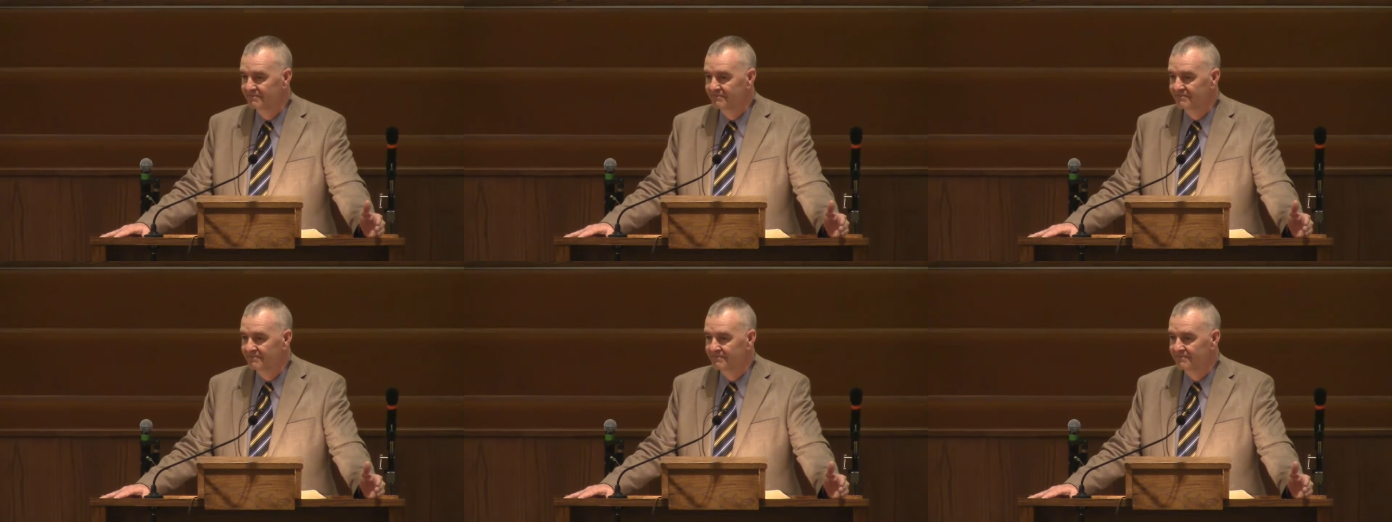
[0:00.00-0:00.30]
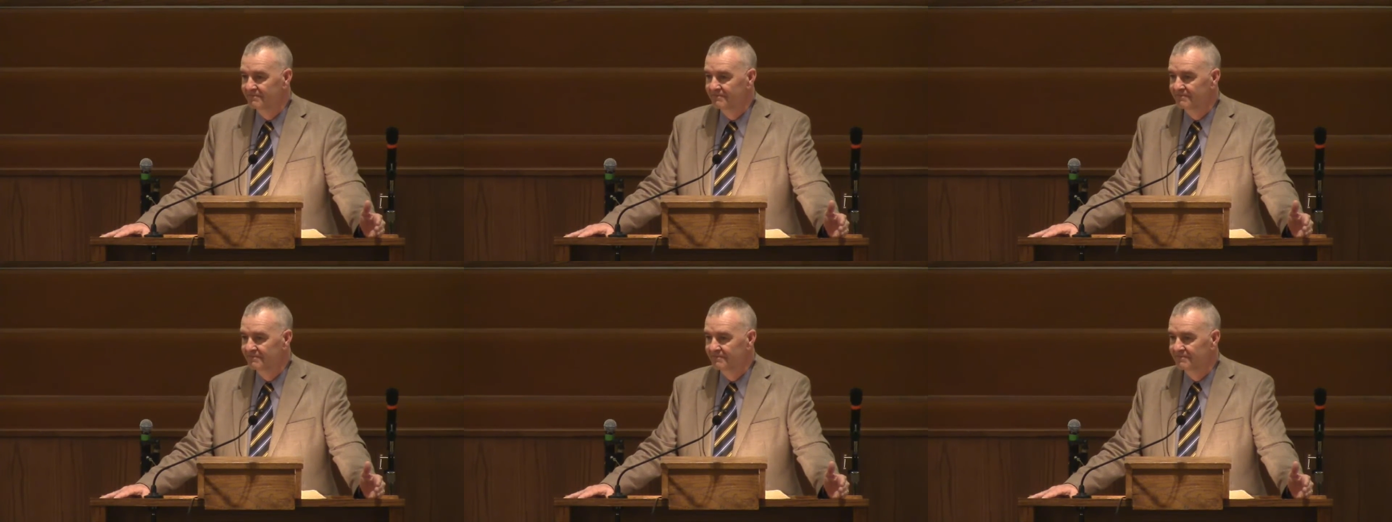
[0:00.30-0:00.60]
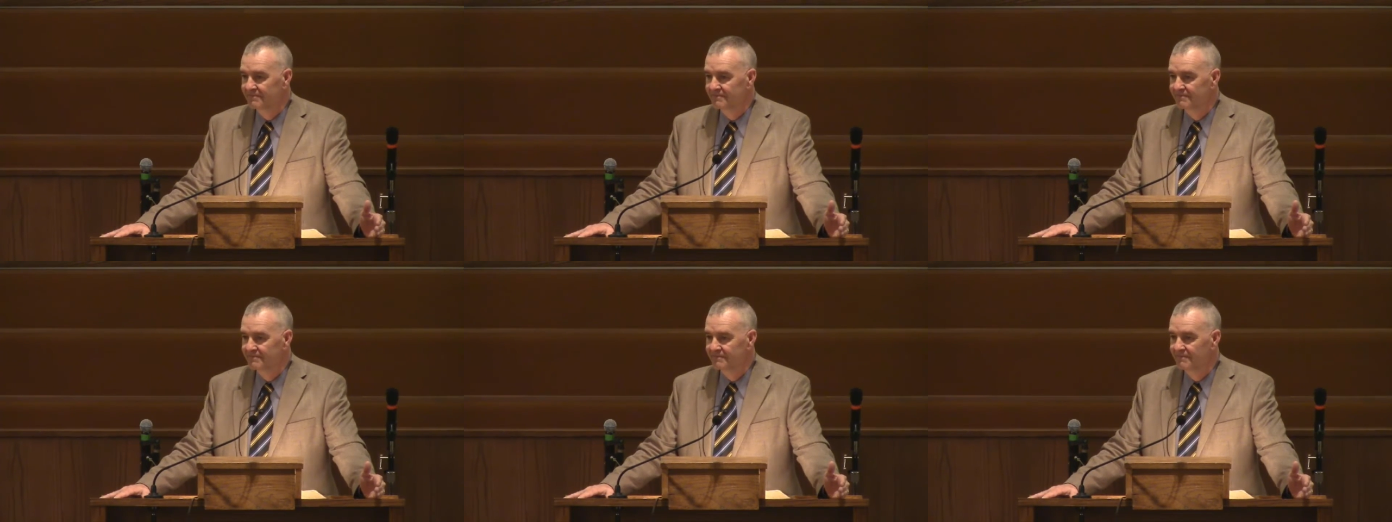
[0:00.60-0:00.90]

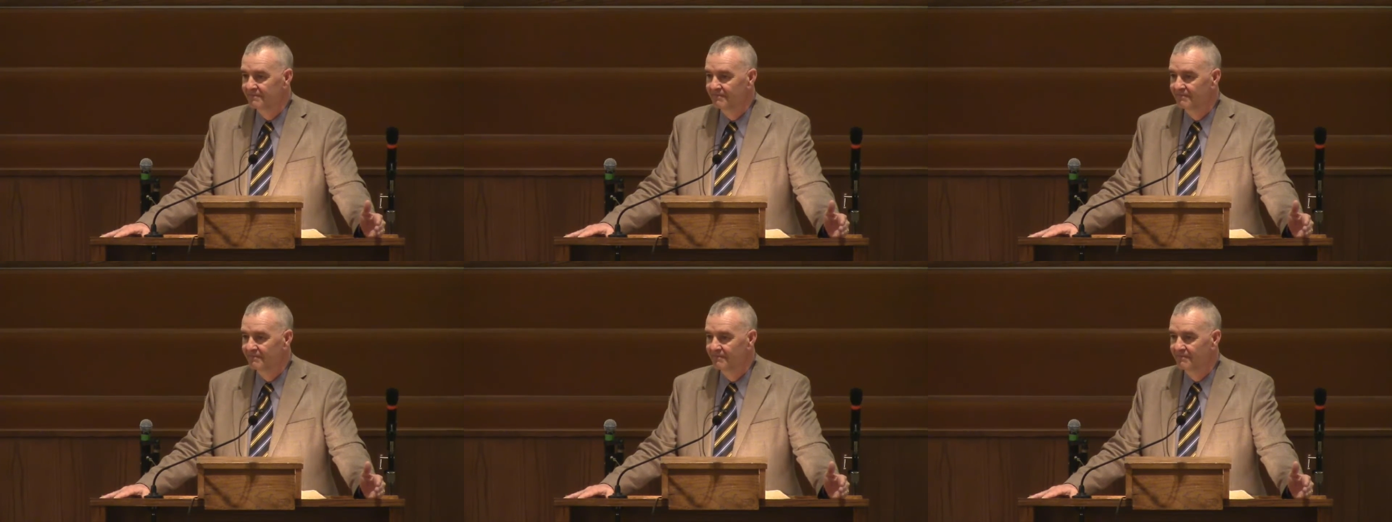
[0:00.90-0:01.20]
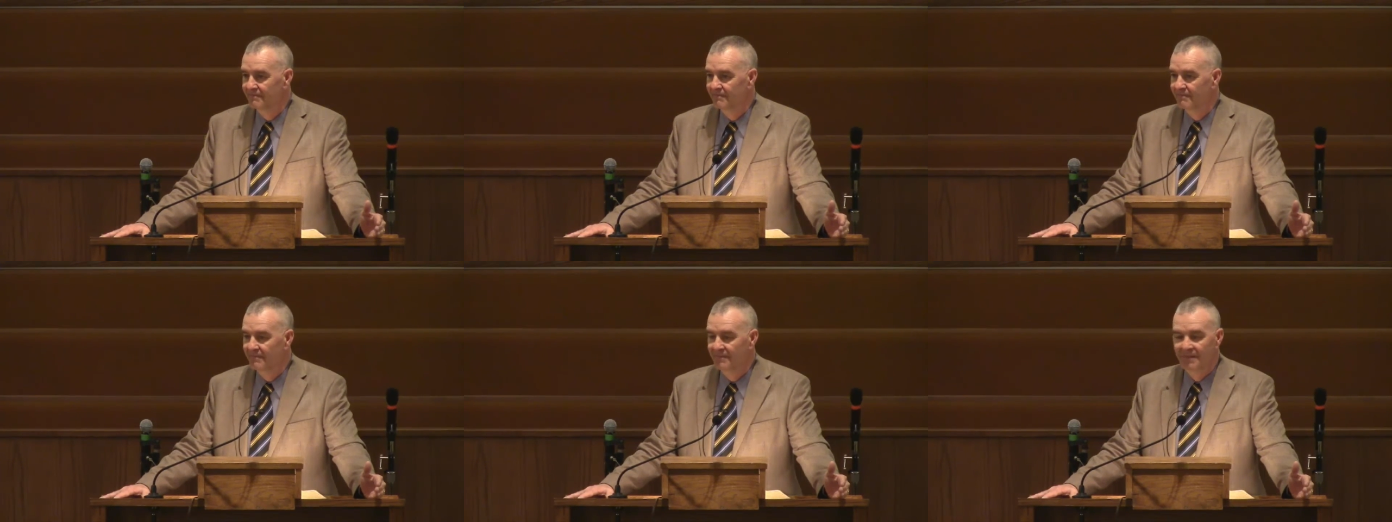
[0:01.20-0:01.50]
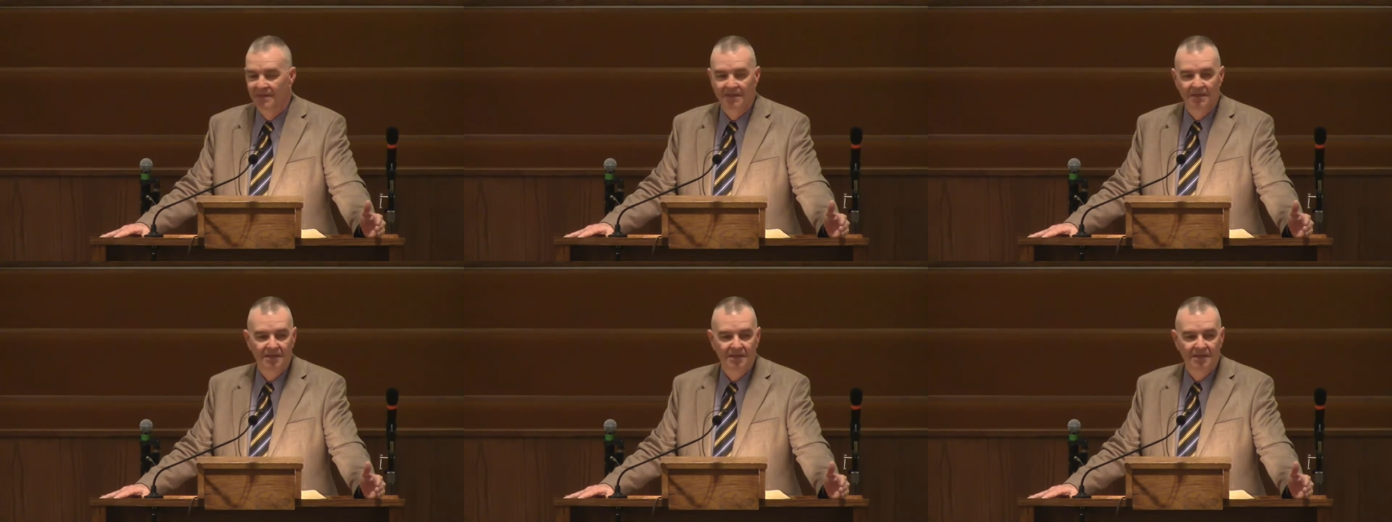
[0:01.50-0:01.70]
No one is speaking in this clip.